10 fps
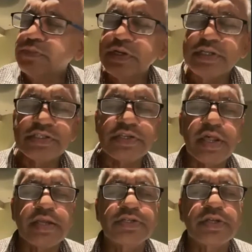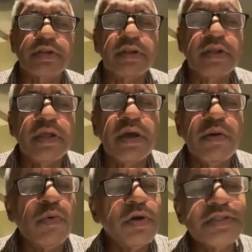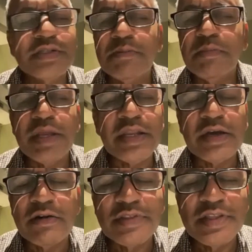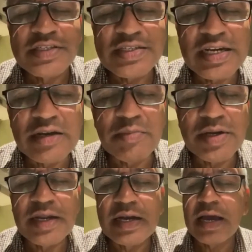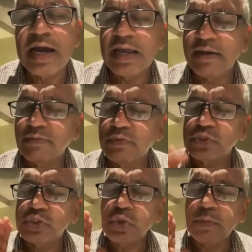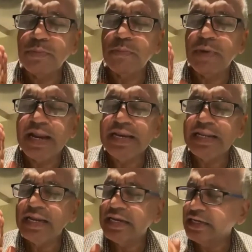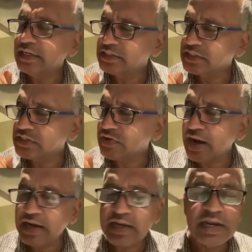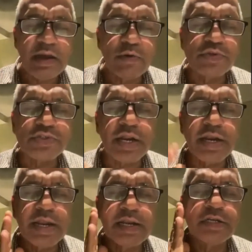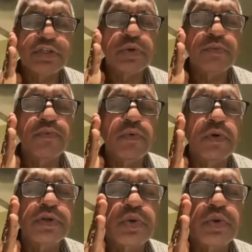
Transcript: the distraction, what is the meaning of this statement that I have to stop mind getting distracted outside and it should focus